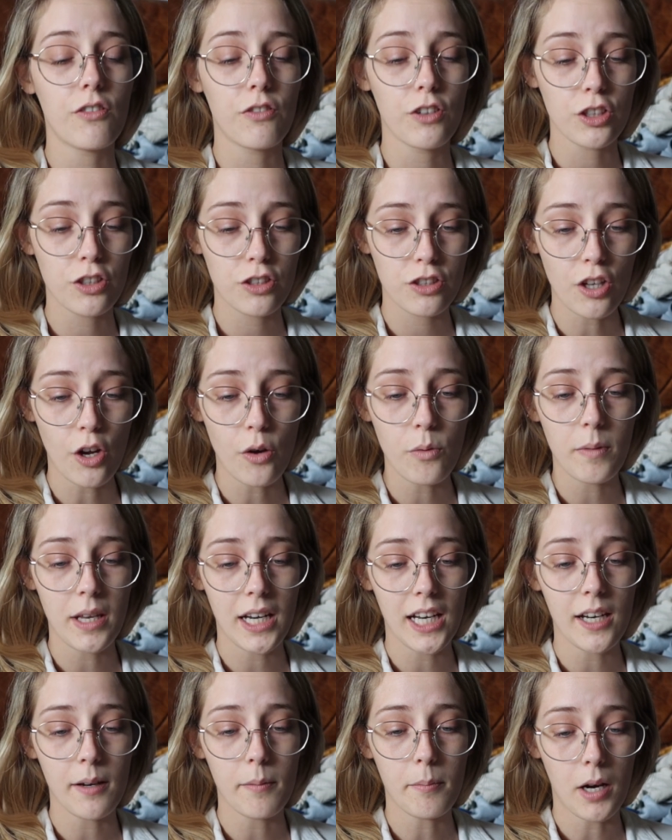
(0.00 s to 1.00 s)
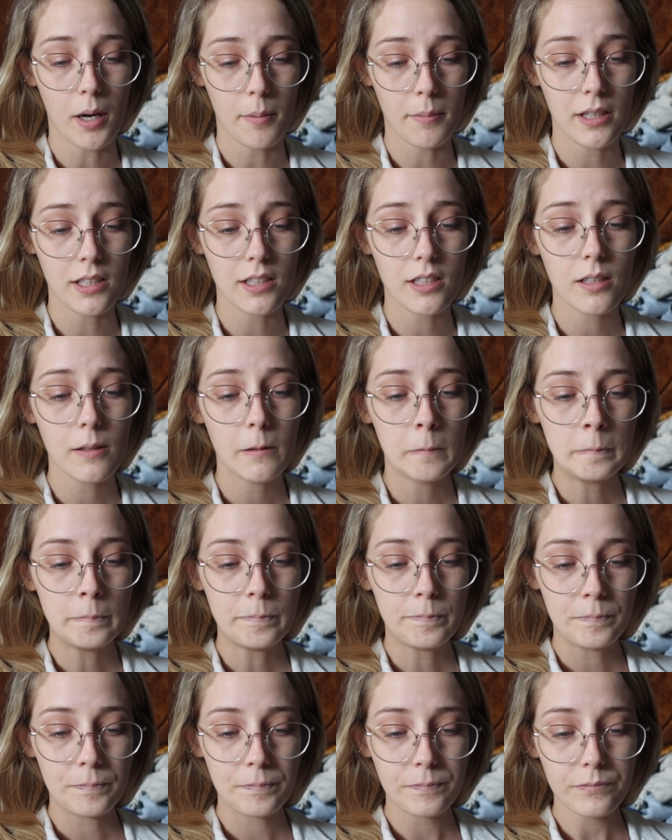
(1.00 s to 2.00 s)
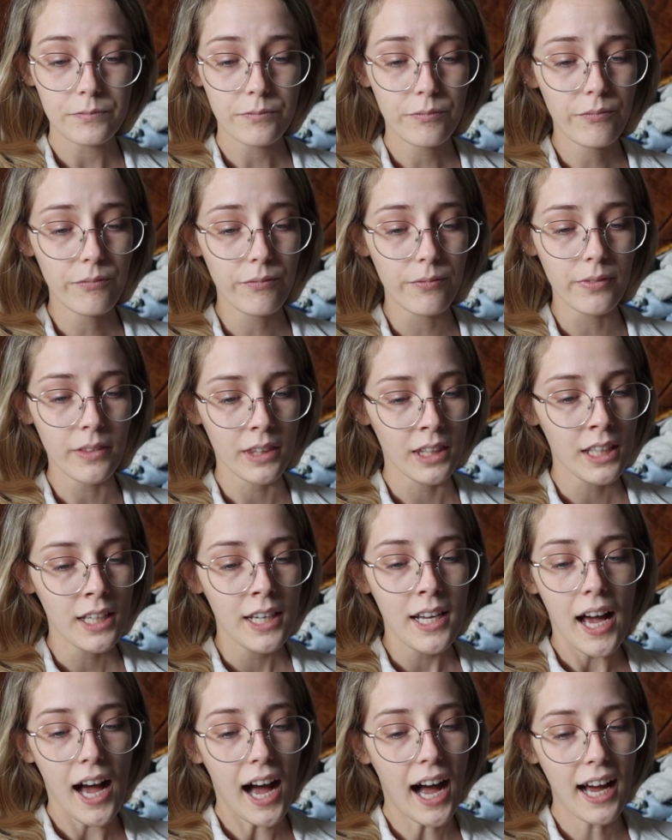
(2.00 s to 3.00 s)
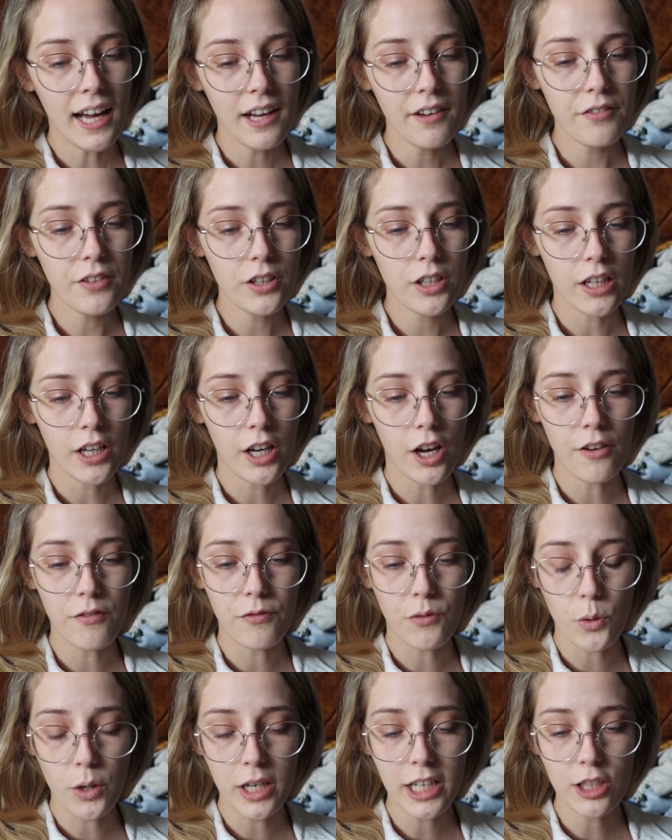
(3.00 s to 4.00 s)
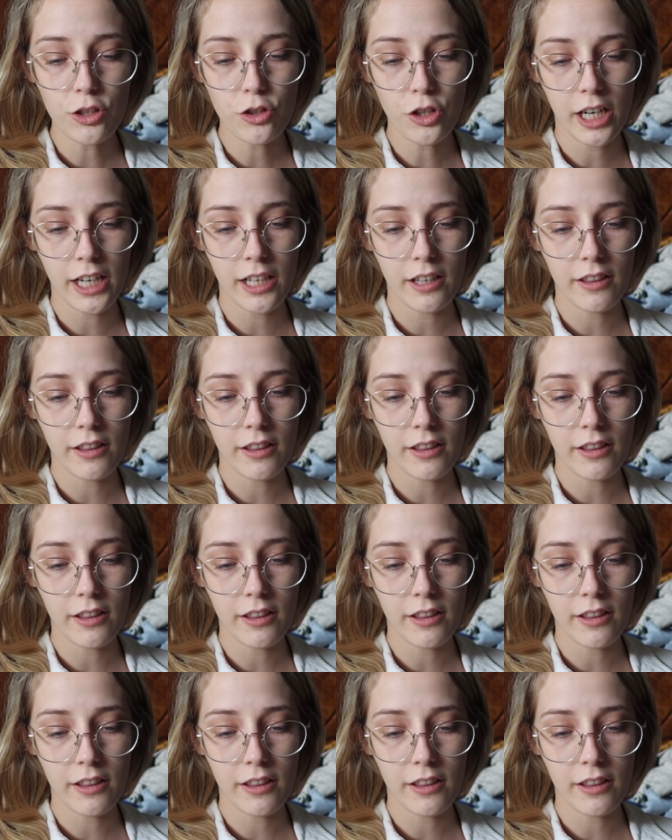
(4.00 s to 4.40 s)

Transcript: for so many mamas. I have avoided